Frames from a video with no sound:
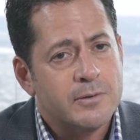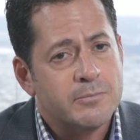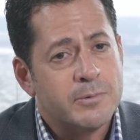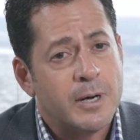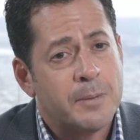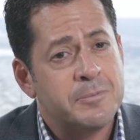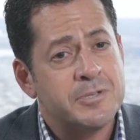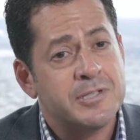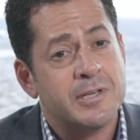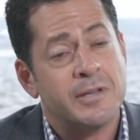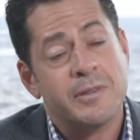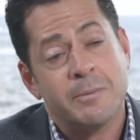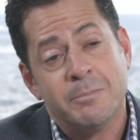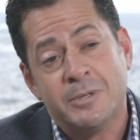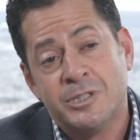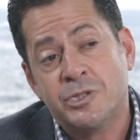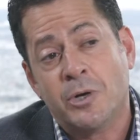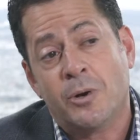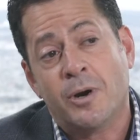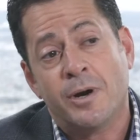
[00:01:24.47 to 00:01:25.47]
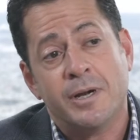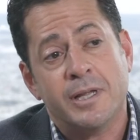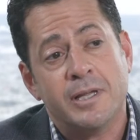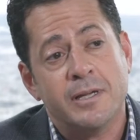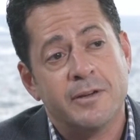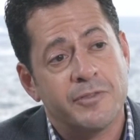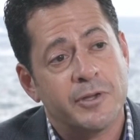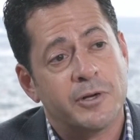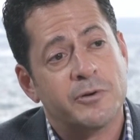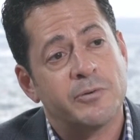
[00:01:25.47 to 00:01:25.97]
represent the
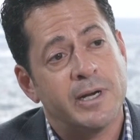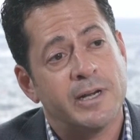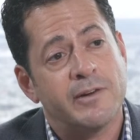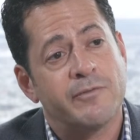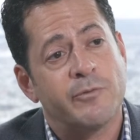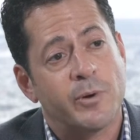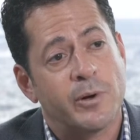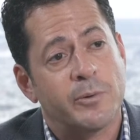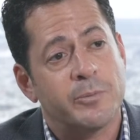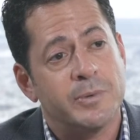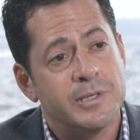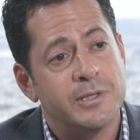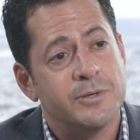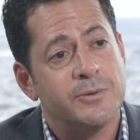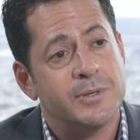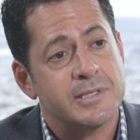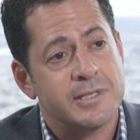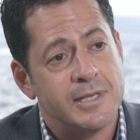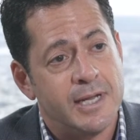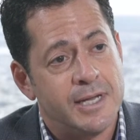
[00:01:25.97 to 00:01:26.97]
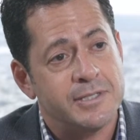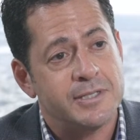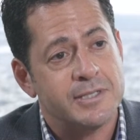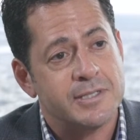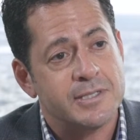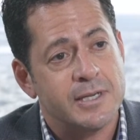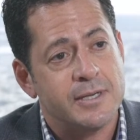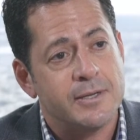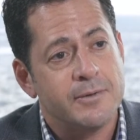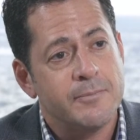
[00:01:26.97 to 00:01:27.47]
majority of the creative work we do as an
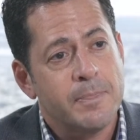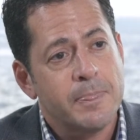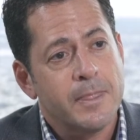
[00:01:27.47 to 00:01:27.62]
agency.